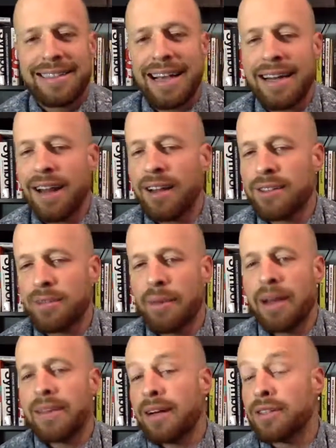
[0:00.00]
$10 a
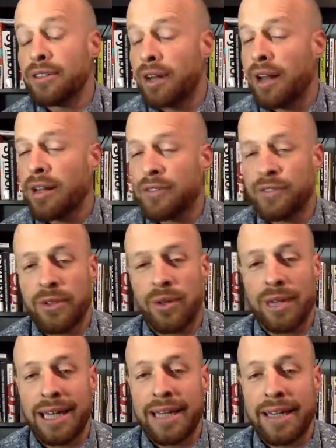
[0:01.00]
month, $100 for the
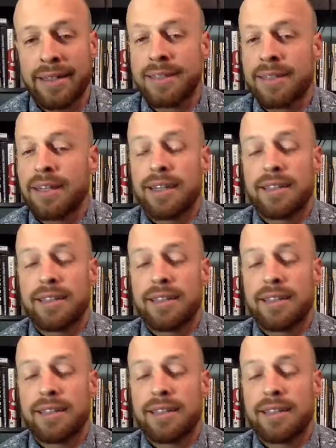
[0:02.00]
whole year.